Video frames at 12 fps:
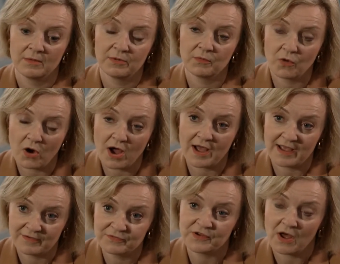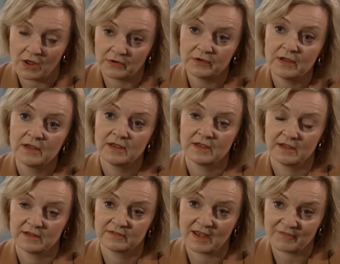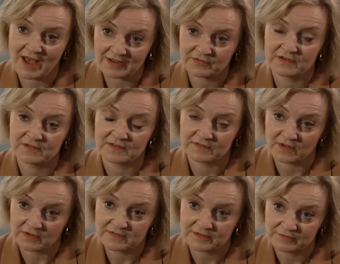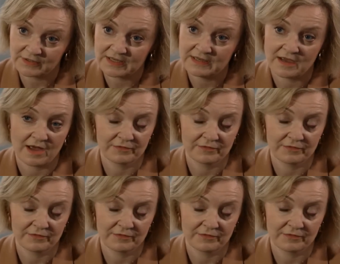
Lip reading: But what I have done is I've acted decisively.